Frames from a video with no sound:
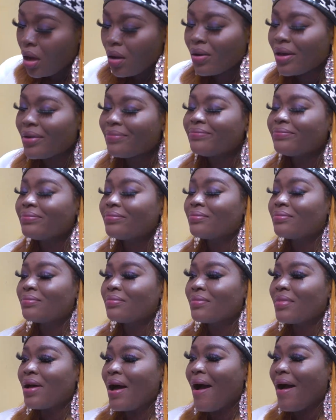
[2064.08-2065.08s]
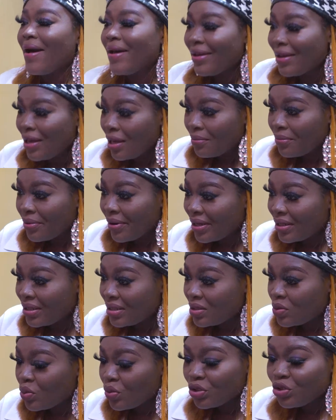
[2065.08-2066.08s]
Okay. I am
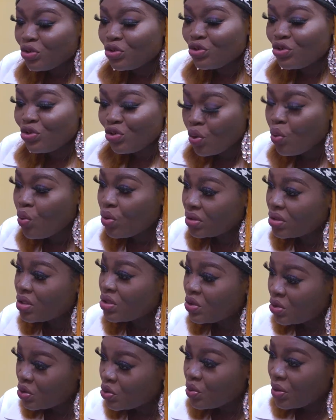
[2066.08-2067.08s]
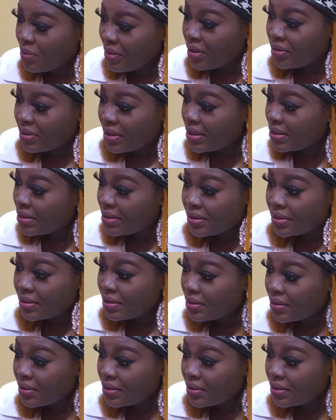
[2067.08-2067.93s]
pregnant. What do you want us to do about this?